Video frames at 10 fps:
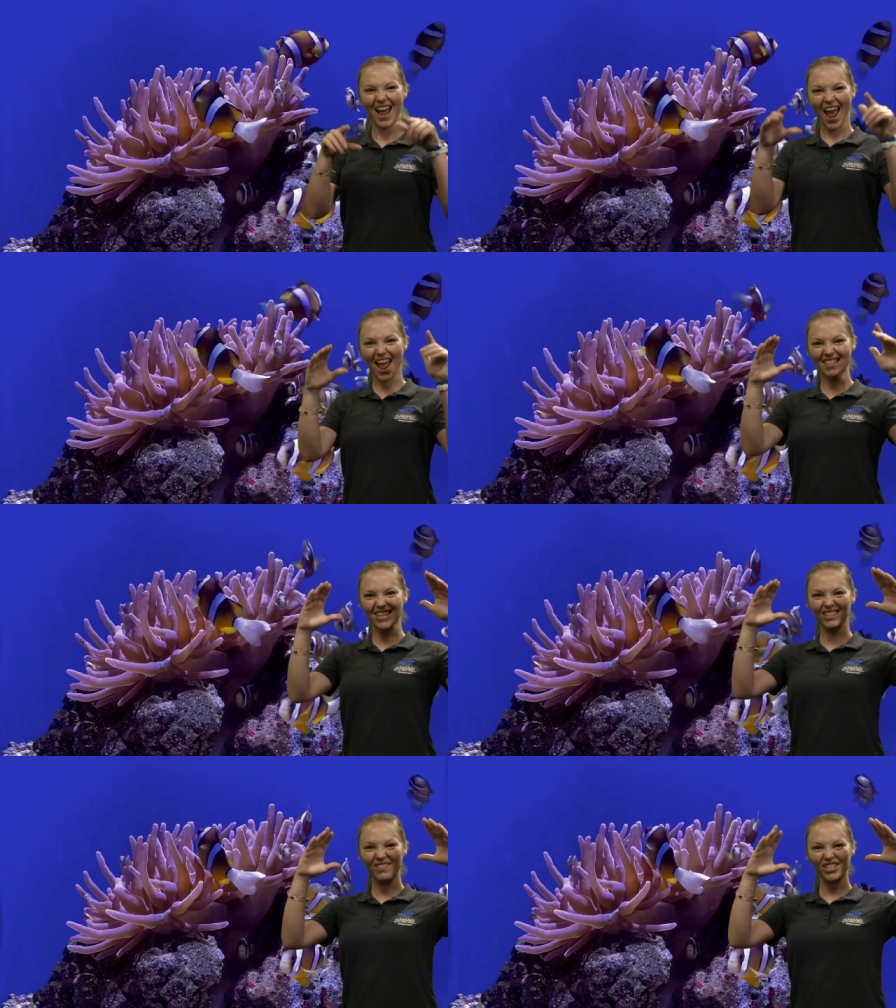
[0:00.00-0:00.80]
And
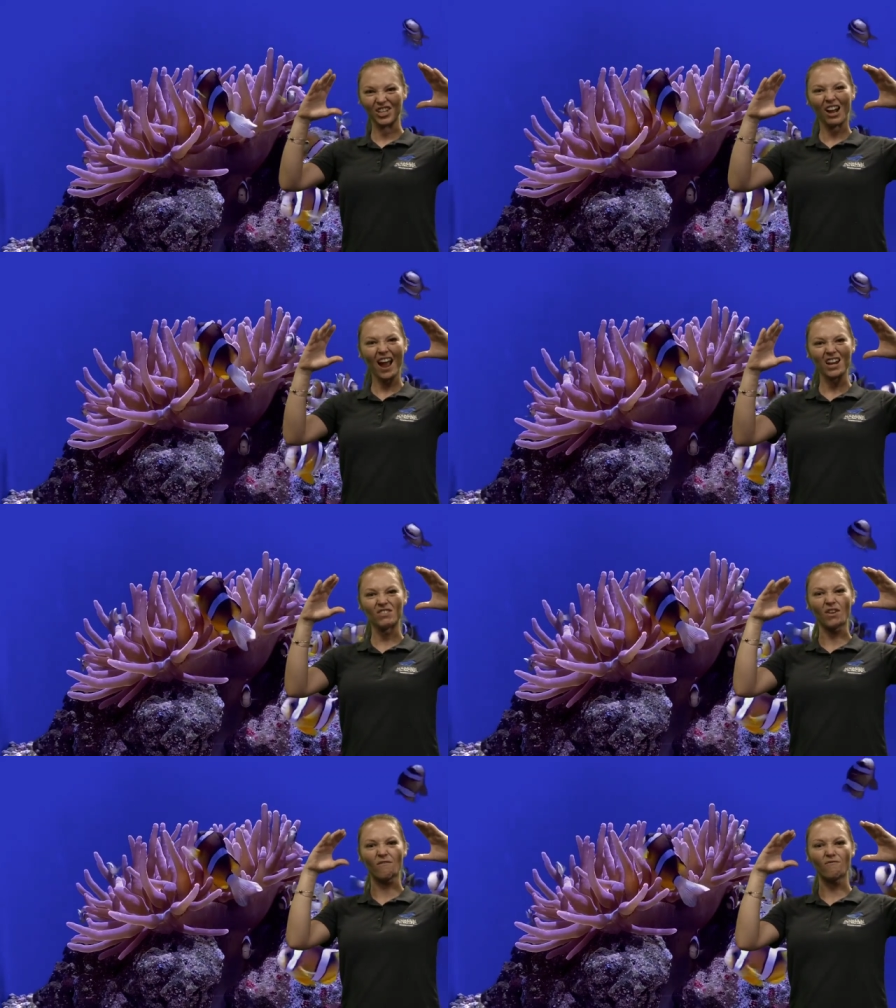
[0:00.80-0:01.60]
these fish are kind
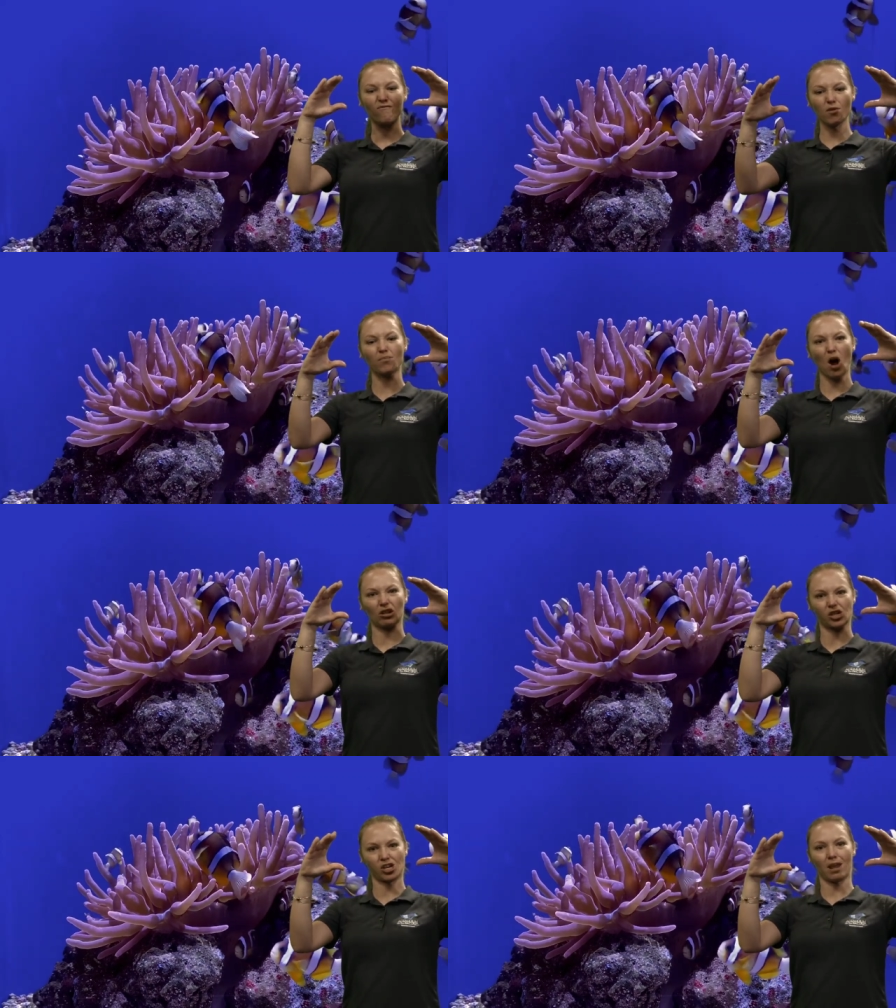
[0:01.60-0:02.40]
of a
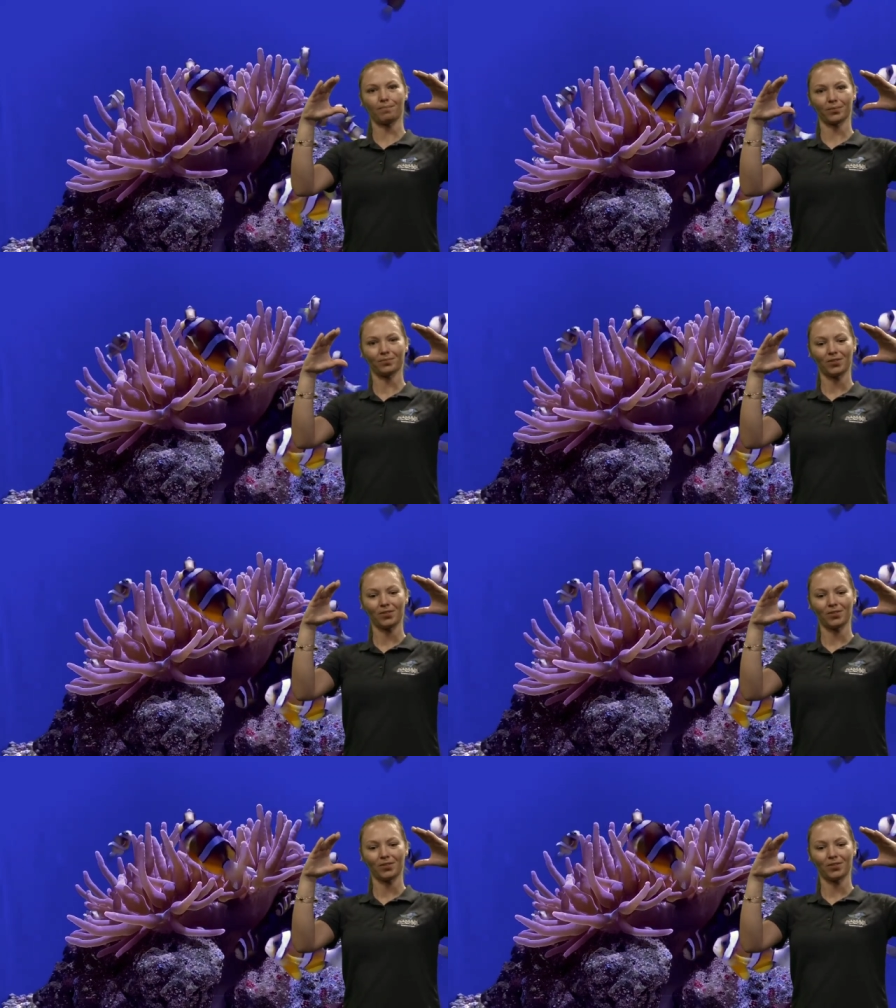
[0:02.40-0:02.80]
football shape